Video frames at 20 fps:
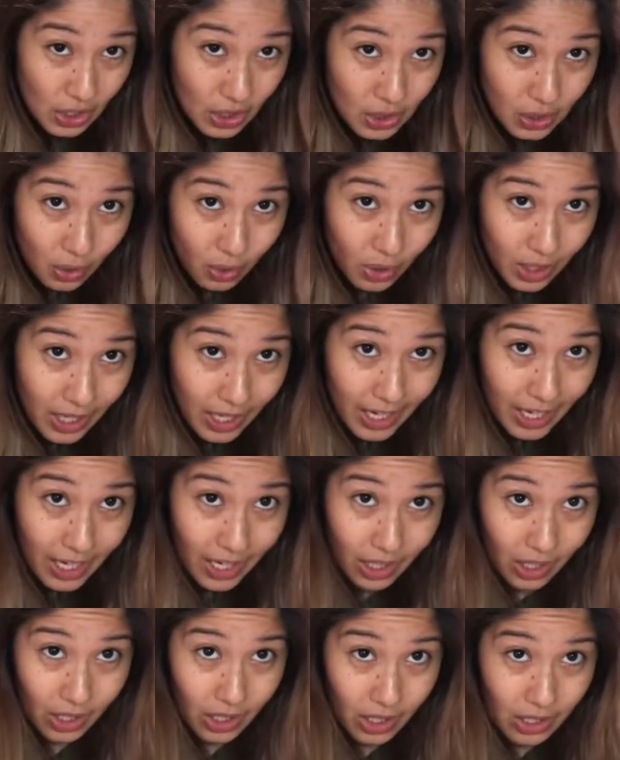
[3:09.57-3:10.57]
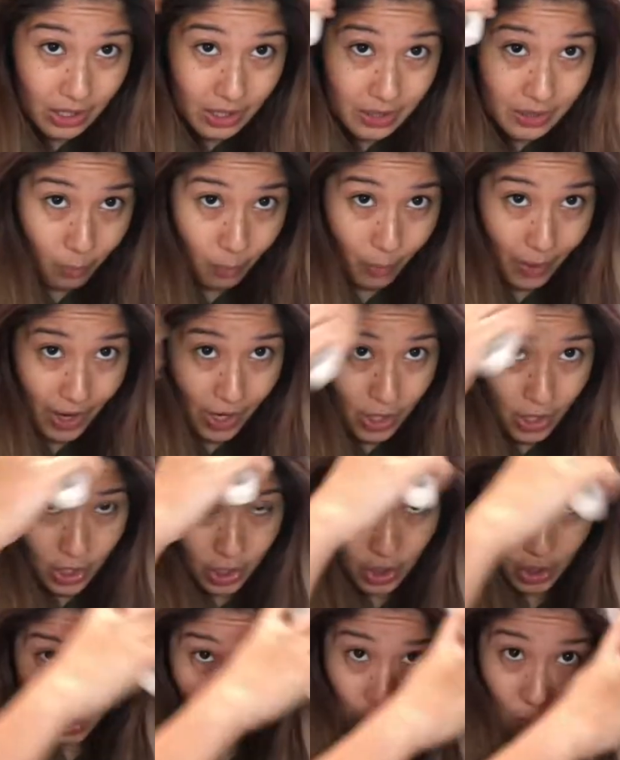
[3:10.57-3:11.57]
your hair where
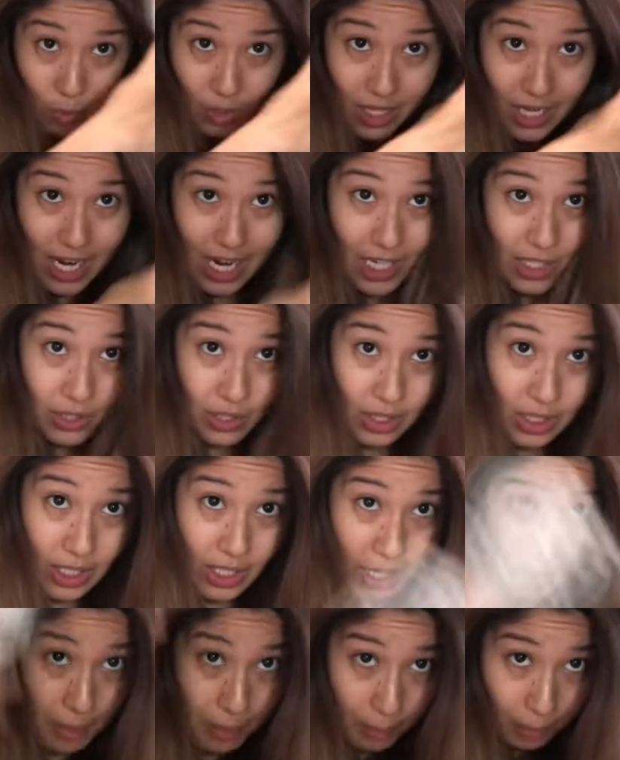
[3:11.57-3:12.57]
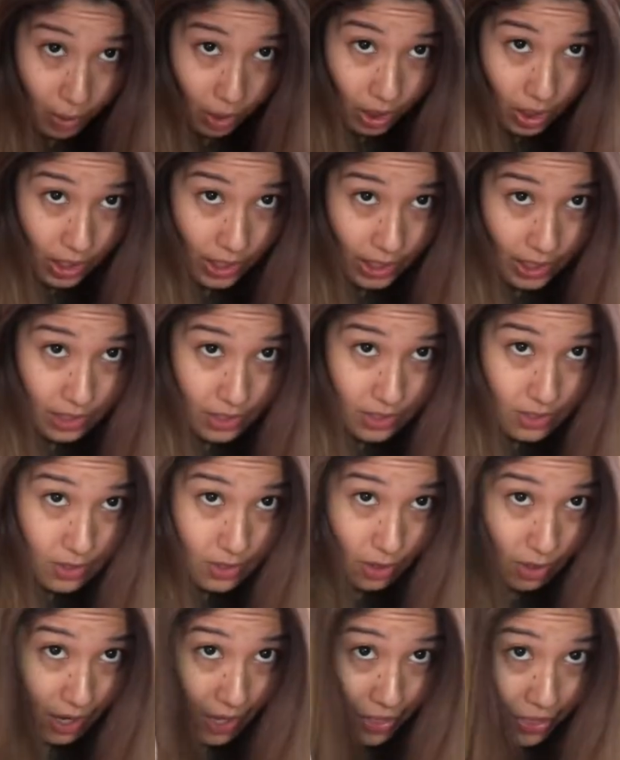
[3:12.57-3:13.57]
you would naturally part it.
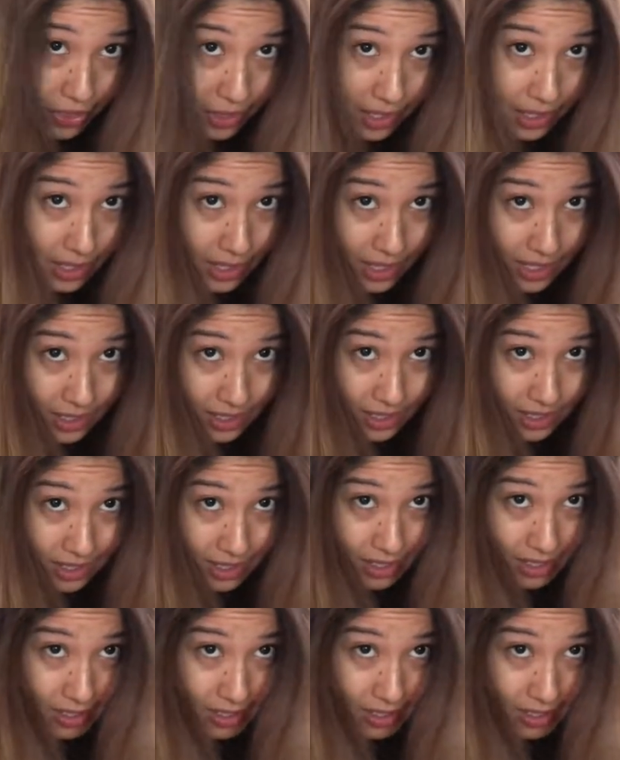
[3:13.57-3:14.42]
So I think that's